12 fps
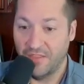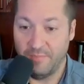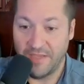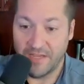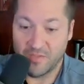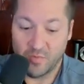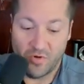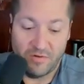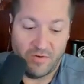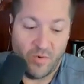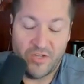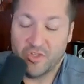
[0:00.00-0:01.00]
because we're
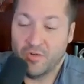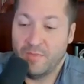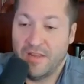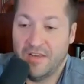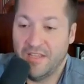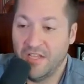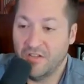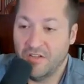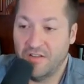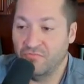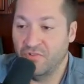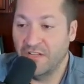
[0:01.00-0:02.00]
instrumented,
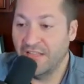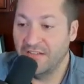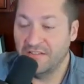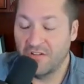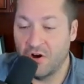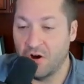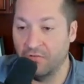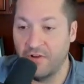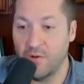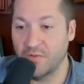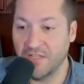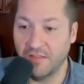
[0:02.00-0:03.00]
it realized the heart rate
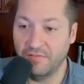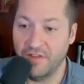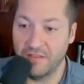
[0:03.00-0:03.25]
was elevated.